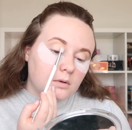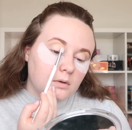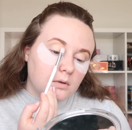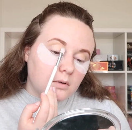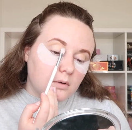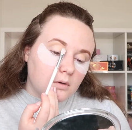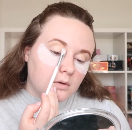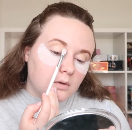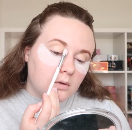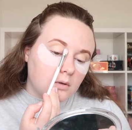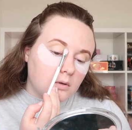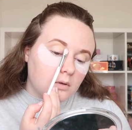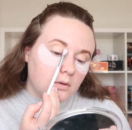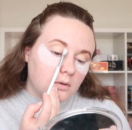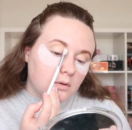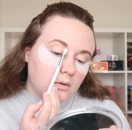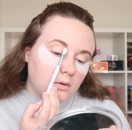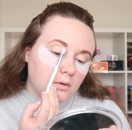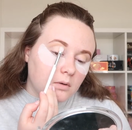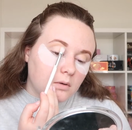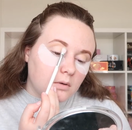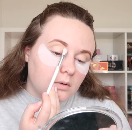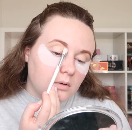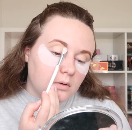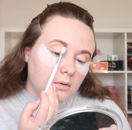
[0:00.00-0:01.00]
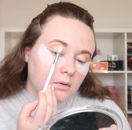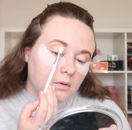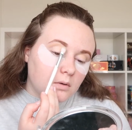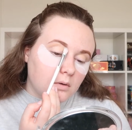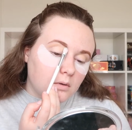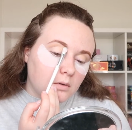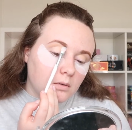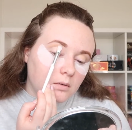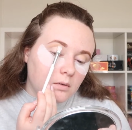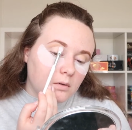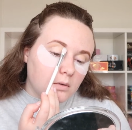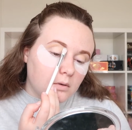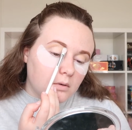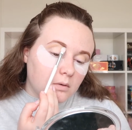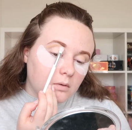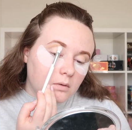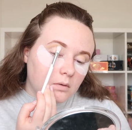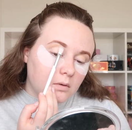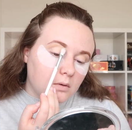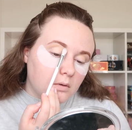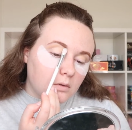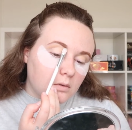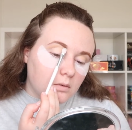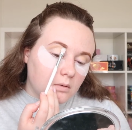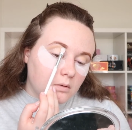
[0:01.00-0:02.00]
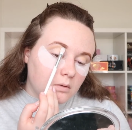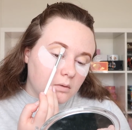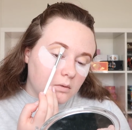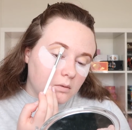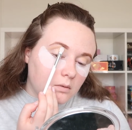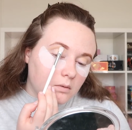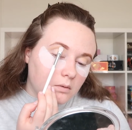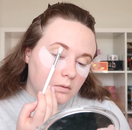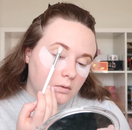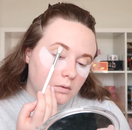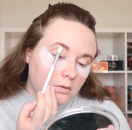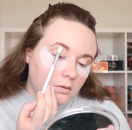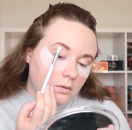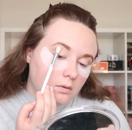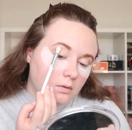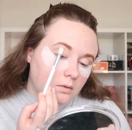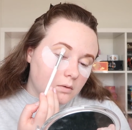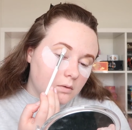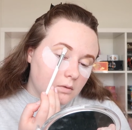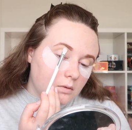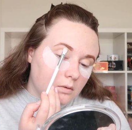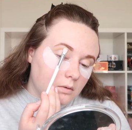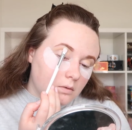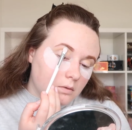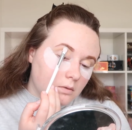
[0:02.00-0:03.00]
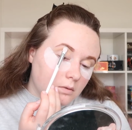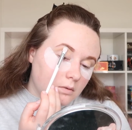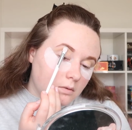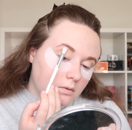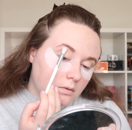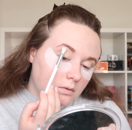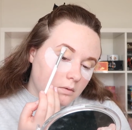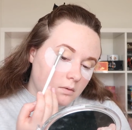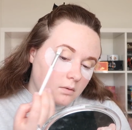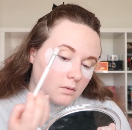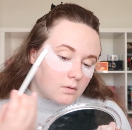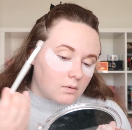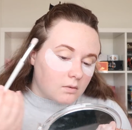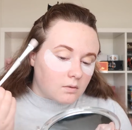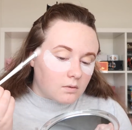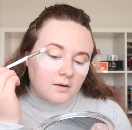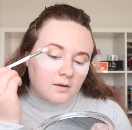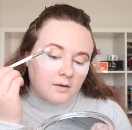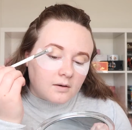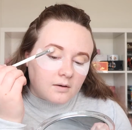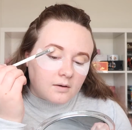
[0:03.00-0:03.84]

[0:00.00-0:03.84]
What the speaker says: (no one is talking)